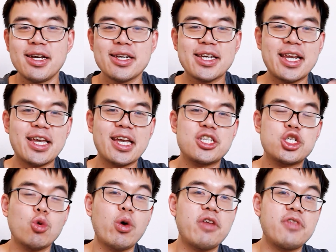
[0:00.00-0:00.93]
getting it
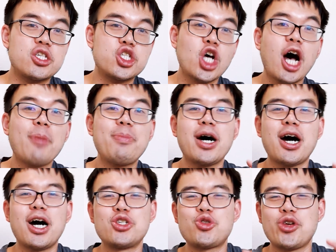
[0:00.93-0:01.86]
to one of the top
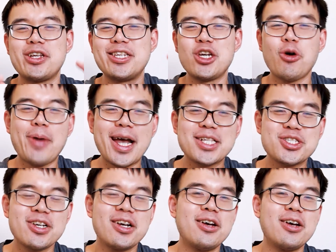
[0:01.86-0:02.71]
100 Neopets,